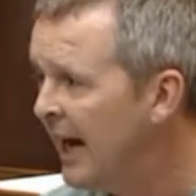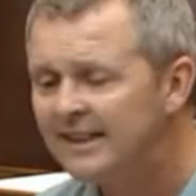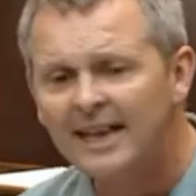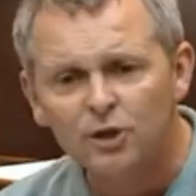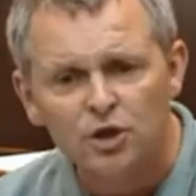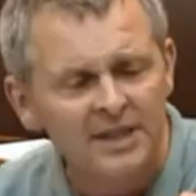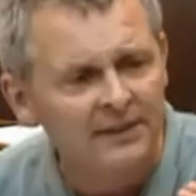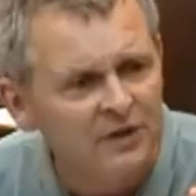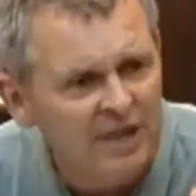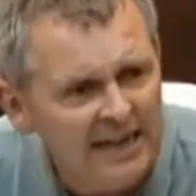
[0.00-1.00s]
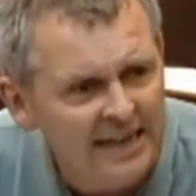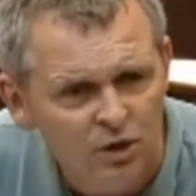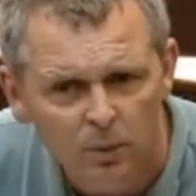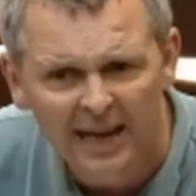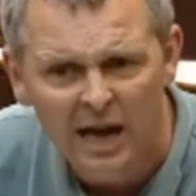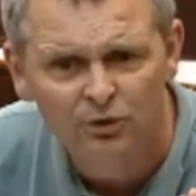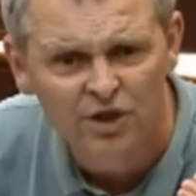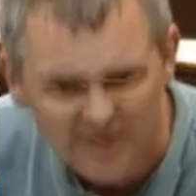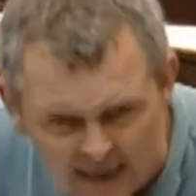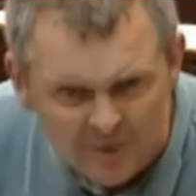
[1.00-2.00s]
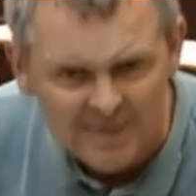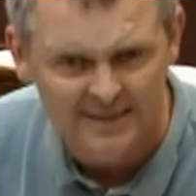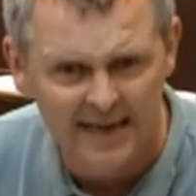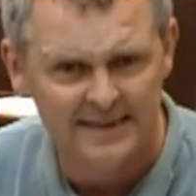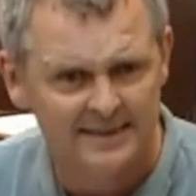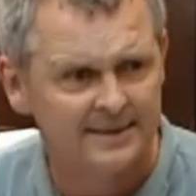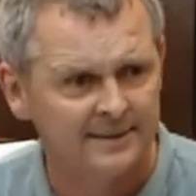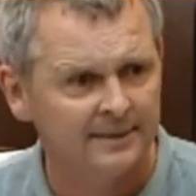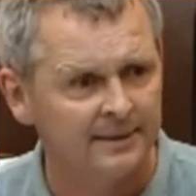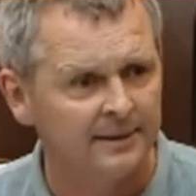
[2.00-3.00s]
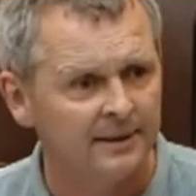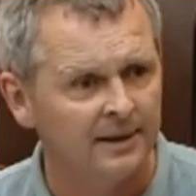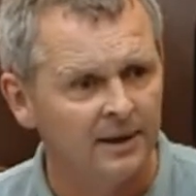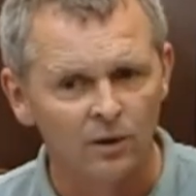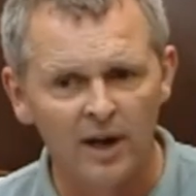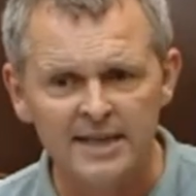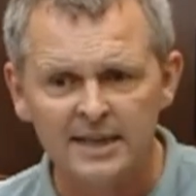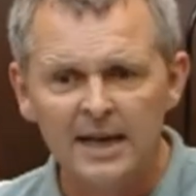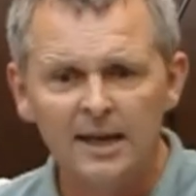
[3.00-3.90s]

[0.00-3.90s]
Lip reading: And that doesn't even take into account the semi-states, right?